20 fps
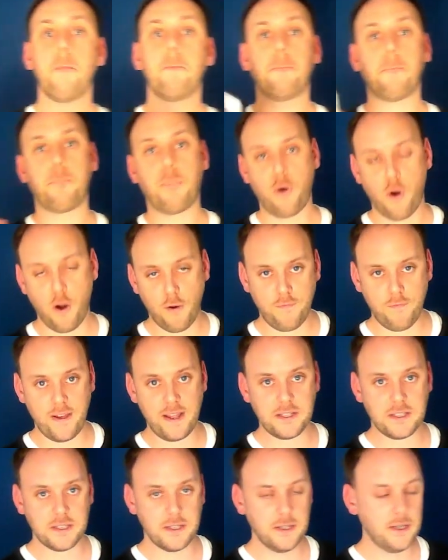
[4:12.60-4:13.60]

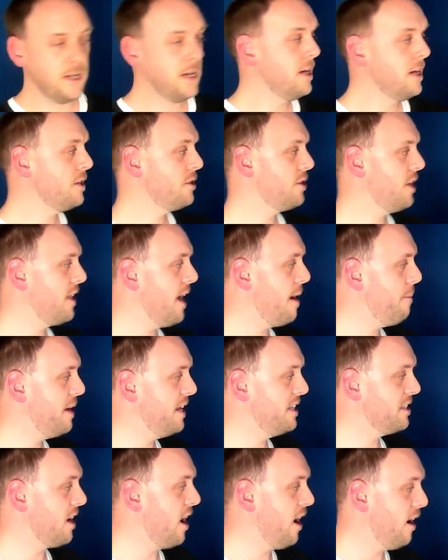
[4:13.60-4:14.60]
profit. So that
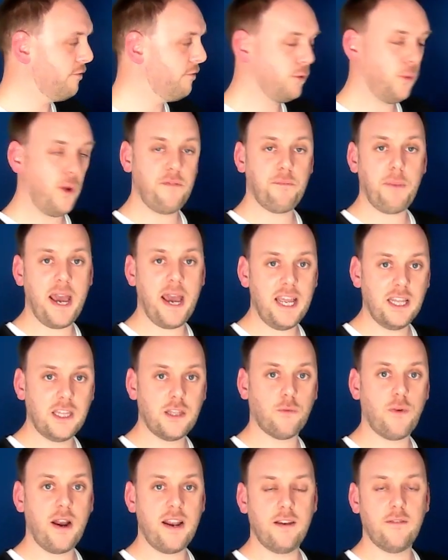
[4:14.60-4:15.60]
means after we've paid the
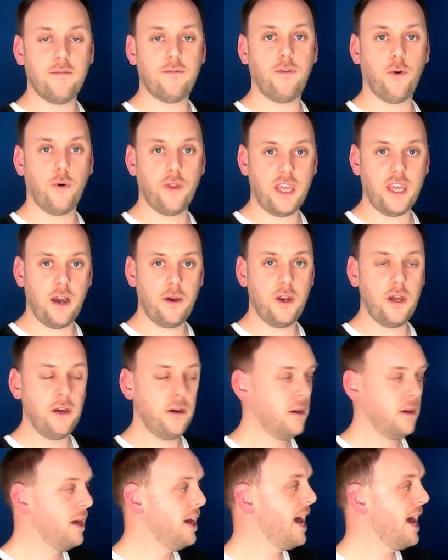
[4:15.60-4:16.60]
rent for the owner
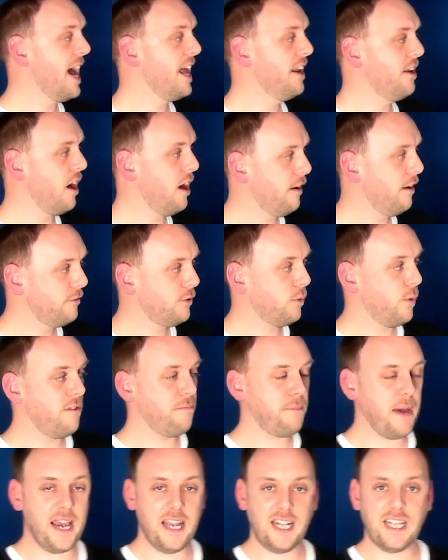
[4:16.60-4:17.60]
and after we've
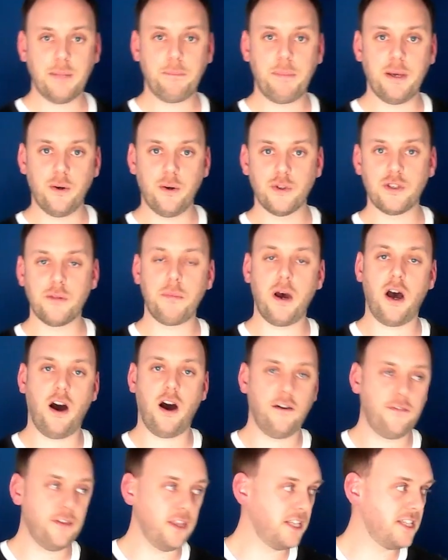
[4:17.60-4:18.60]
paid the bills on
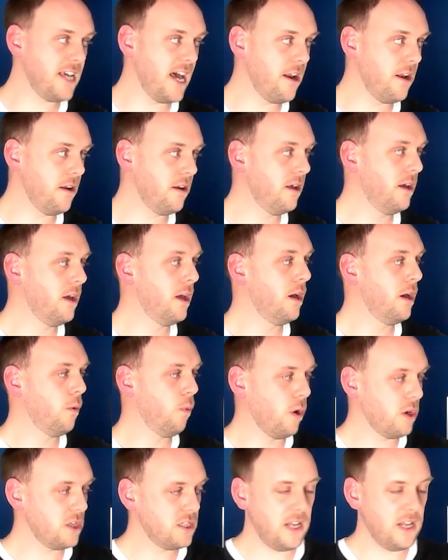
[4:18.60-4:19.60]
behalf of the tenant,
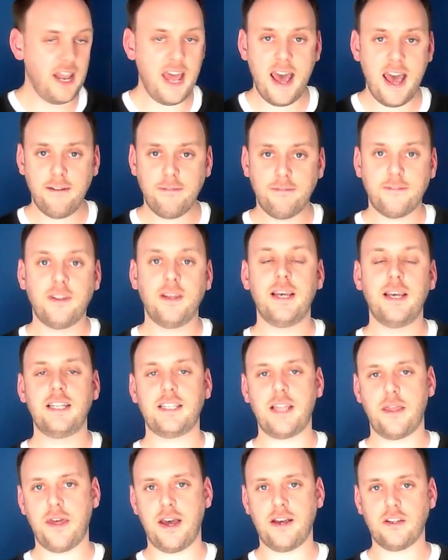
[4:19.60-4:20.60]
what's left is
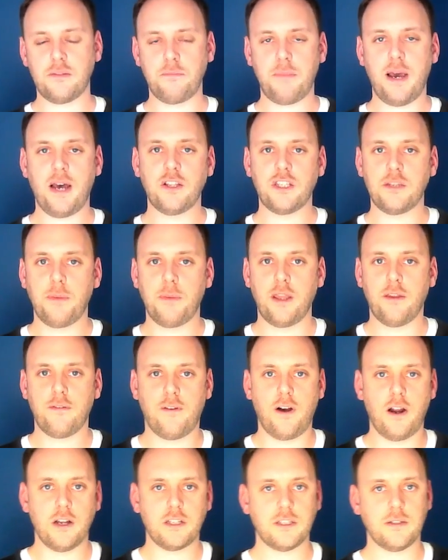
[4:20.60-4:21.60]
£1,000 a month
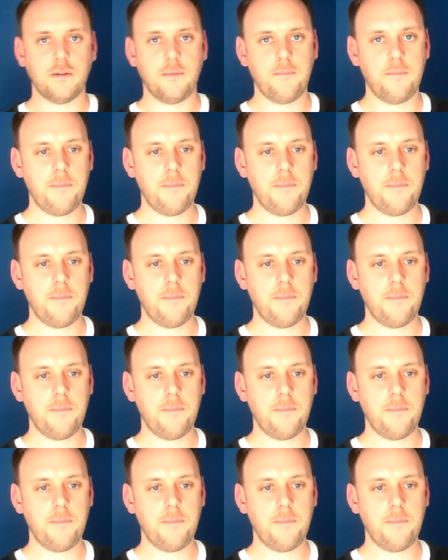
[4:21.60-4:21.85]
for us.